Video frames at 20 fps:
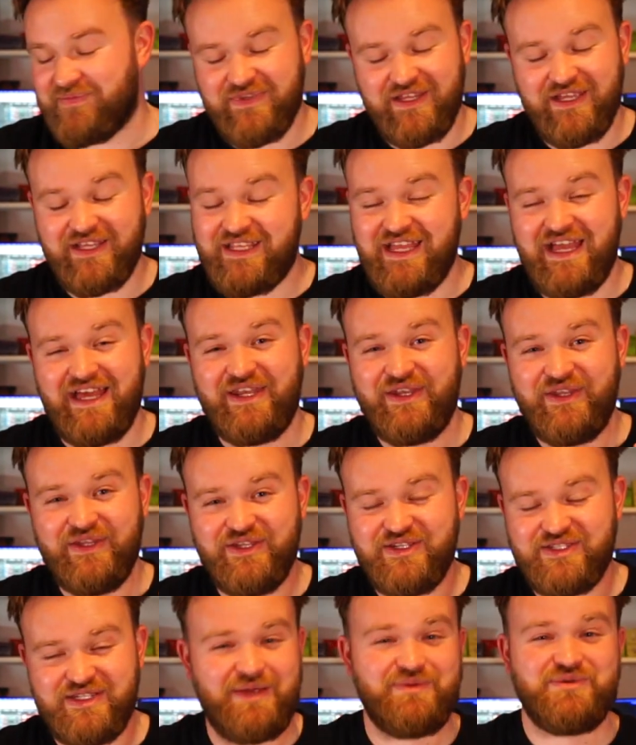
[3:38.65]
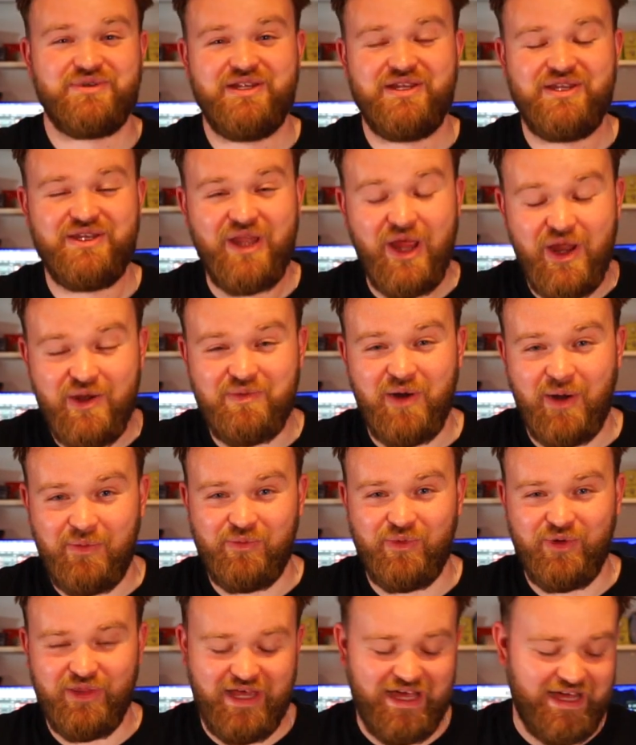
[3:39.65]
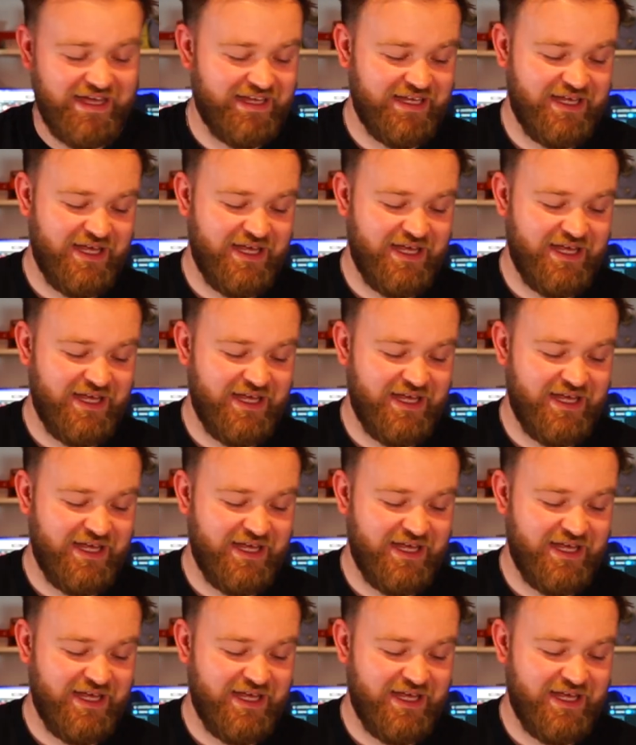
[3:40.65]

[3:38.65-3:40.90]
Again, there's absolutely no problem with that.